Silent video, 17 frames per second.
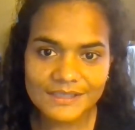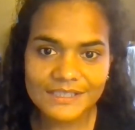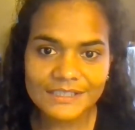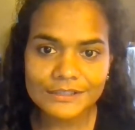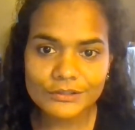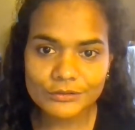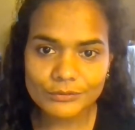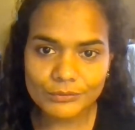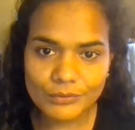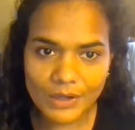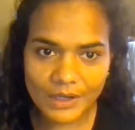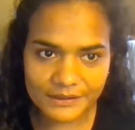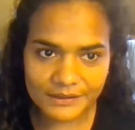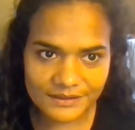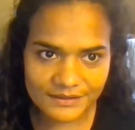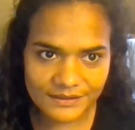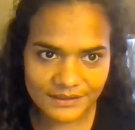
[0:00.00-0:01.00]
into our
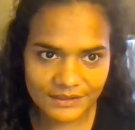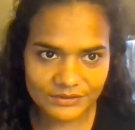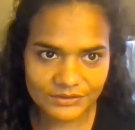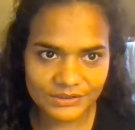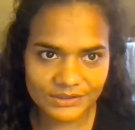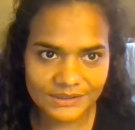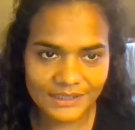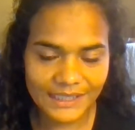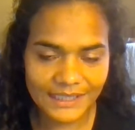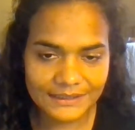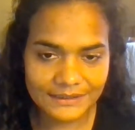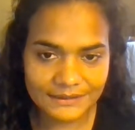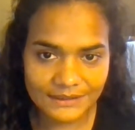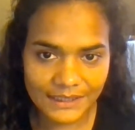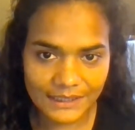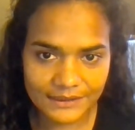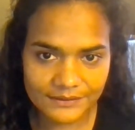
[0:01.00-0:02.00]
discussion and
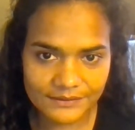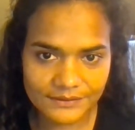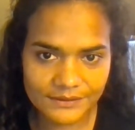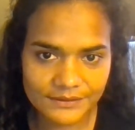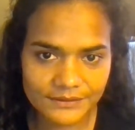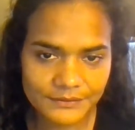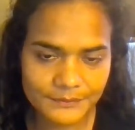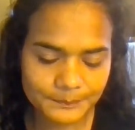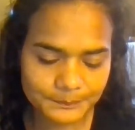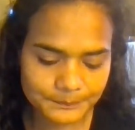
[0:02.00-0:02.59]
analysis.